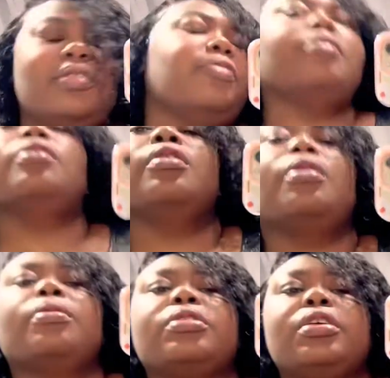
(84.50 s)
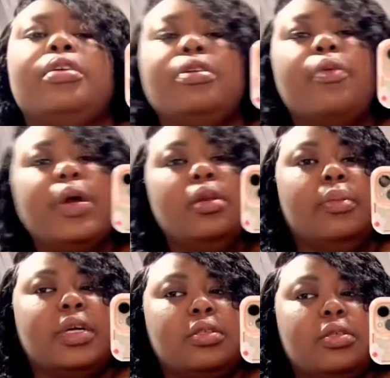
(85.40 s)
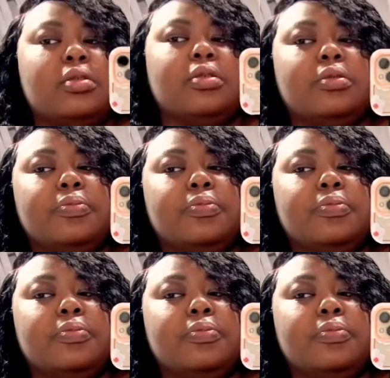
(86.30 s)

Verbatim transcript: on, um, sitting here waiting on my sister.